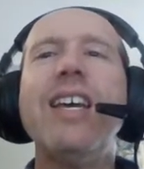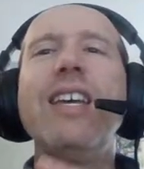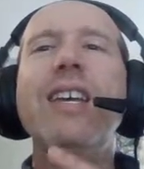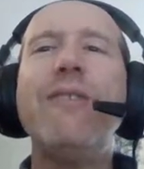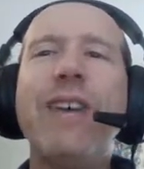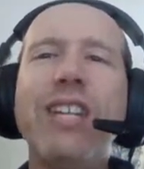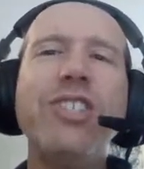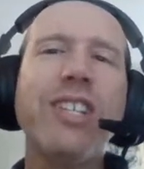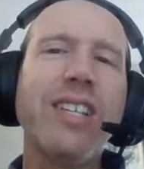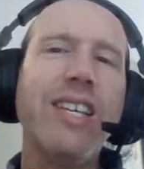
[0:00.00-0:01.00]

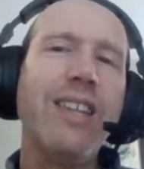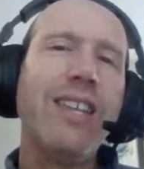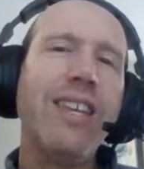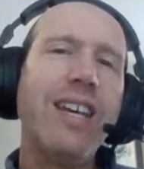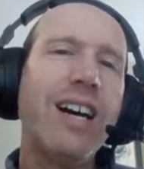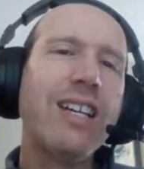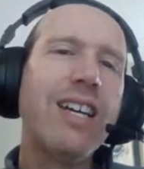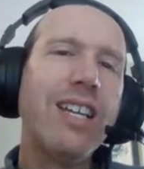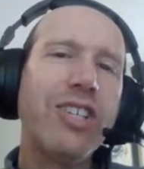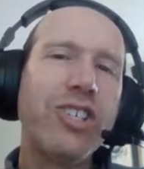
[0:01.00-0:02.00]
Eventually, the
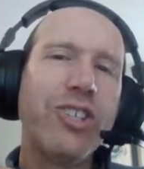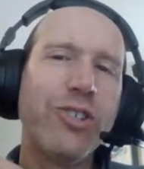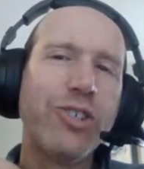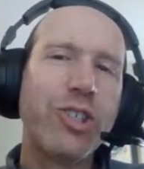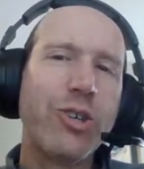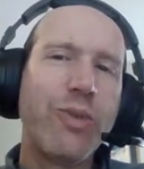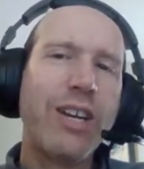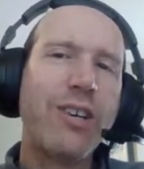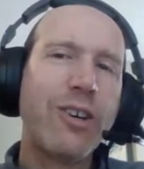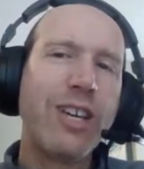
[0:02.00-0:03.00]
unconditional
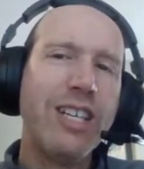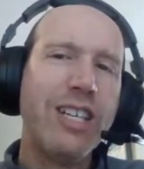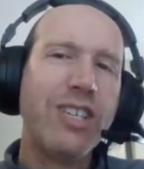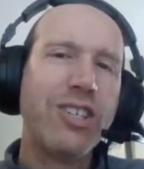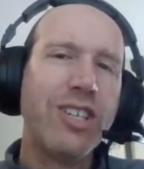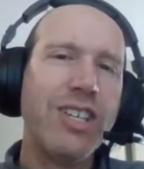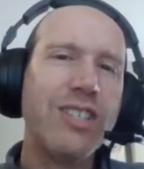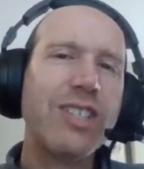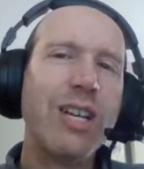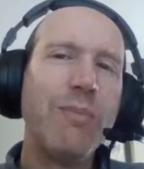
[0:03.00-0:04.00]
surrender condition
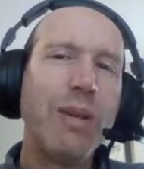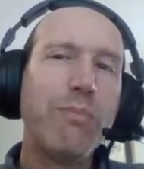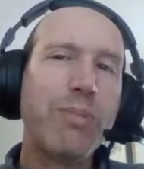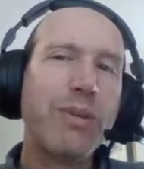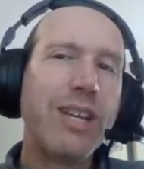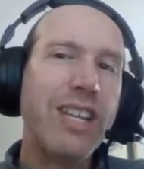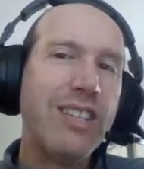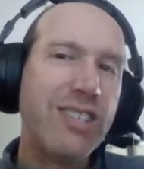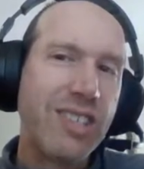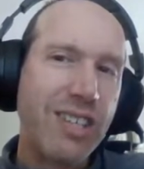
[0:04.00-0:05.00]
is going to be pretty
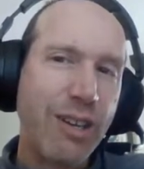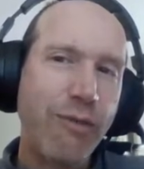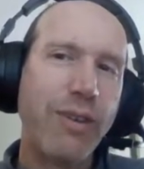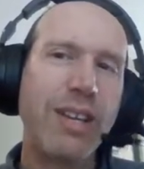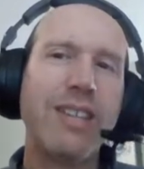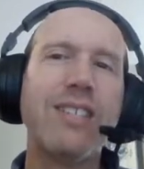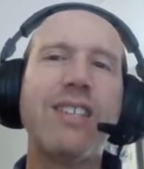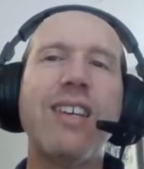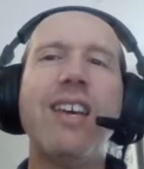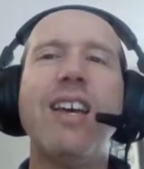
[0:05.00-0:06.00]
significant
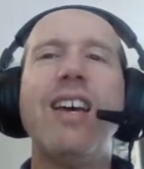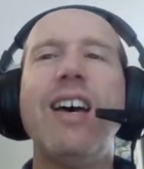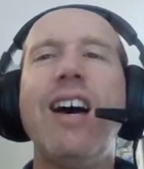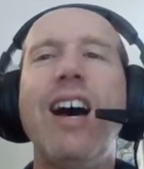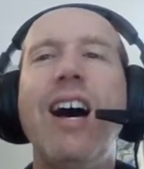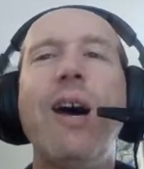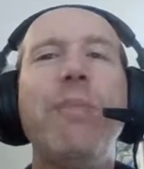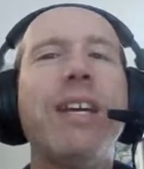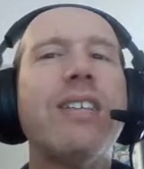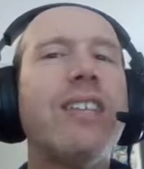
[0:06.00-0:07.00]

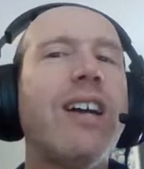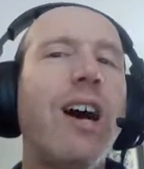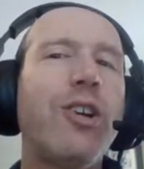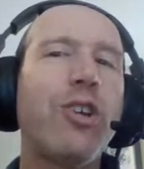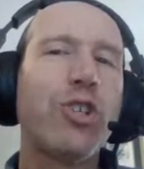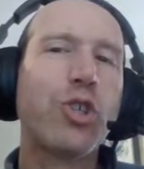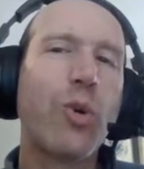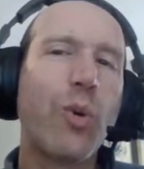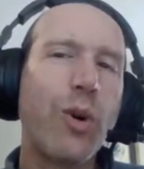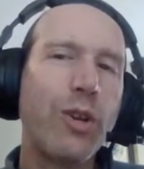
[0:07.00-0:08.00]
because it
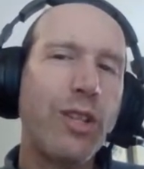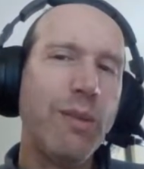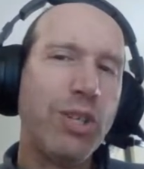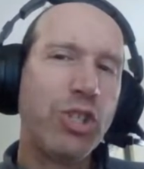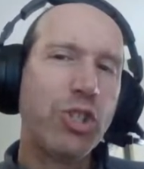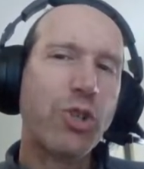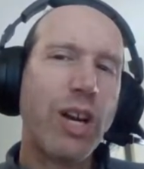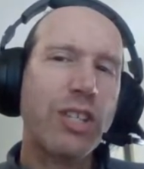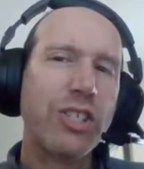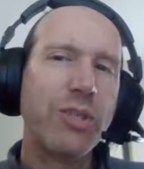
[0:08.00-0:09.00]
underscored the
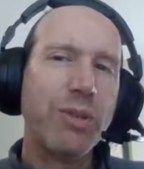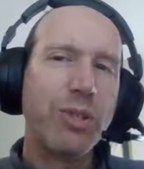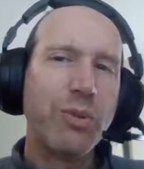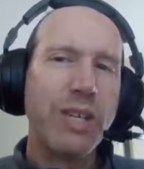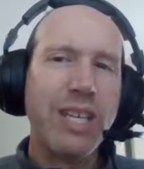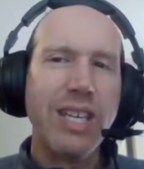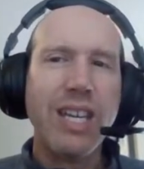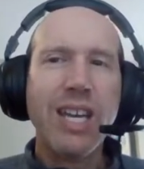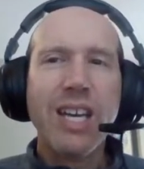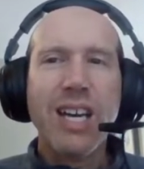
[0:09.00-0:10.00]
mistrust between
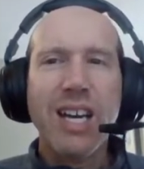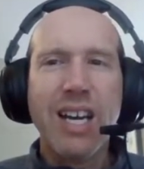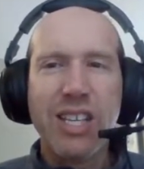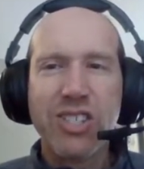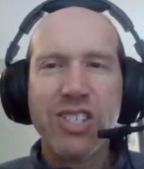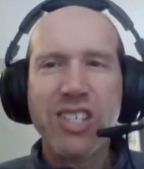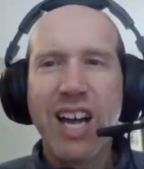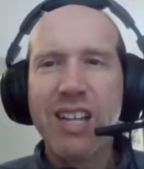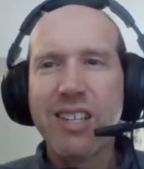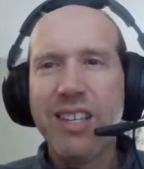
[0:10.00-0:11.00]

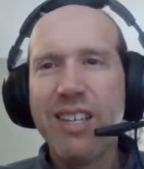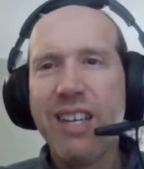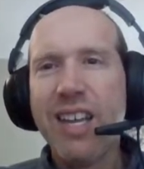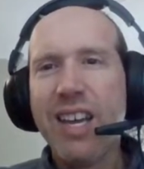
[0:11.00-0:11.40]
Stalin